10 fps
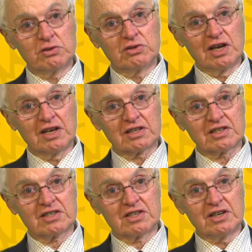good to
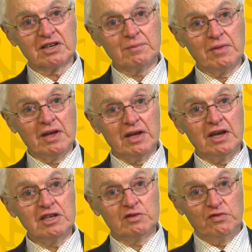get
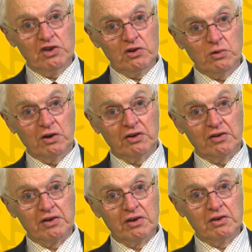his view
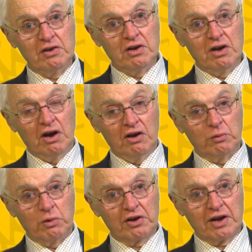on
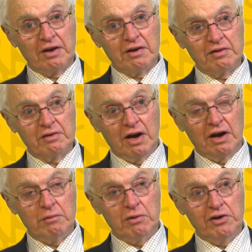what
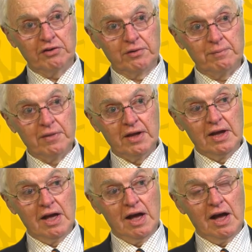I wrote.
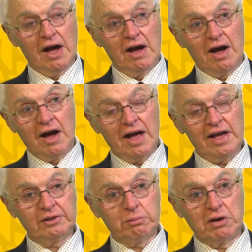I
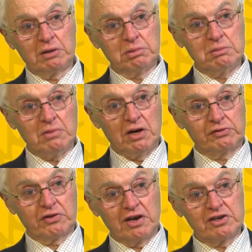had the problem of
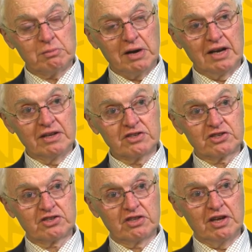trying to
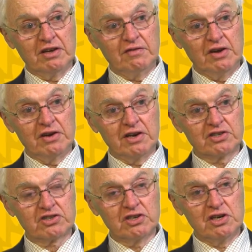balance their
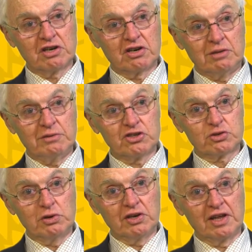various
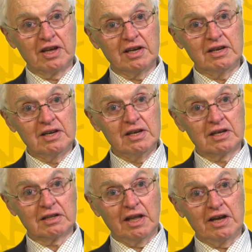comments where they
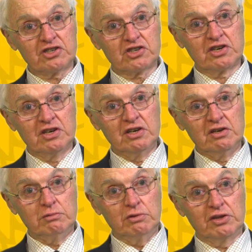clashed
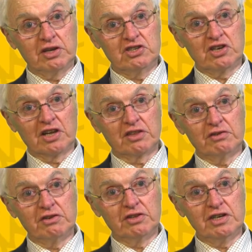with each
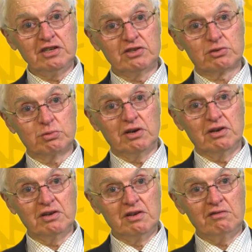other, and these
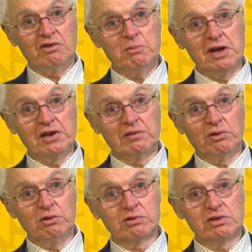were men of
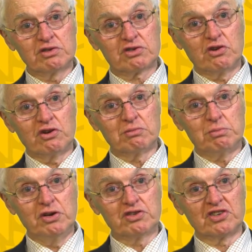all strong
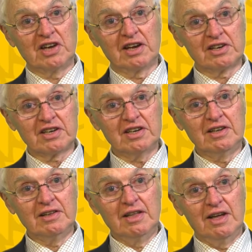personality.
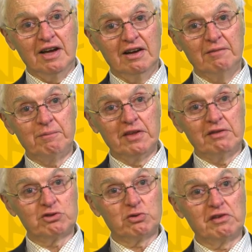It
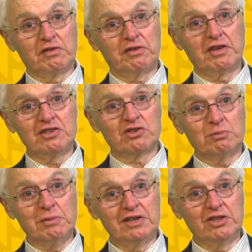was one of the things
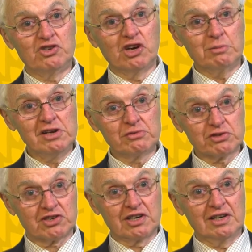that made the job
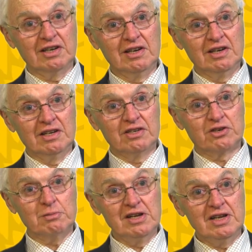interesting
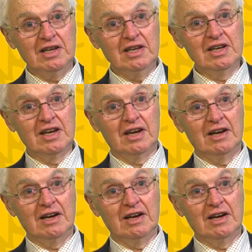to me,